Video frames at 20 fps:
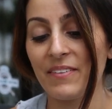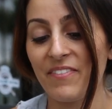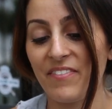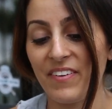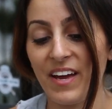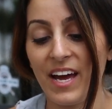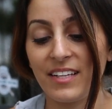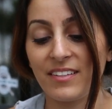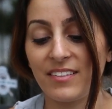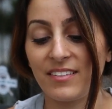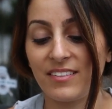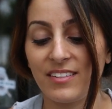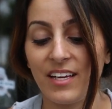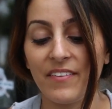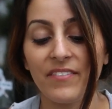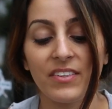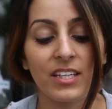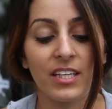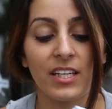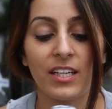fats,
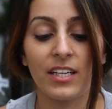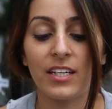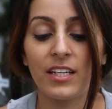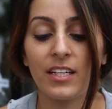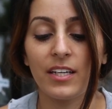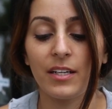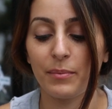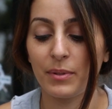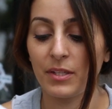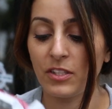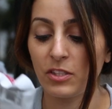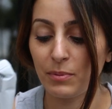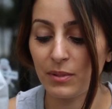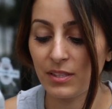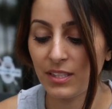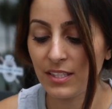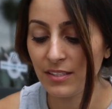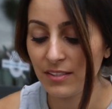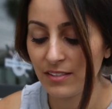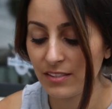7 here, and we're gonna
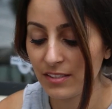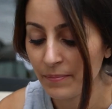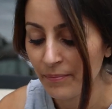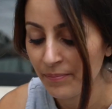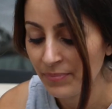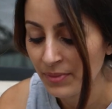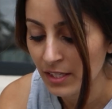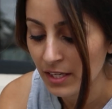split this.